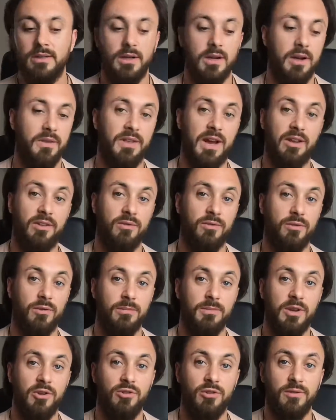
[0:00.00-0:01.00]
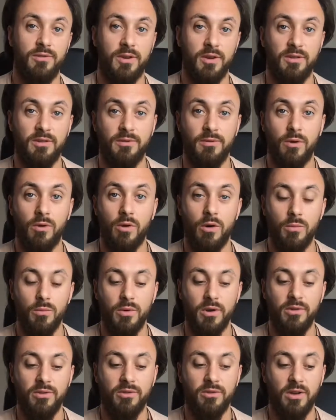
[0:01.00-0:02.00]
That's from issue 34
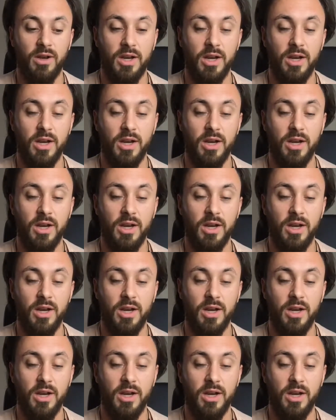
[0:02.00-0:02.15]
onwards.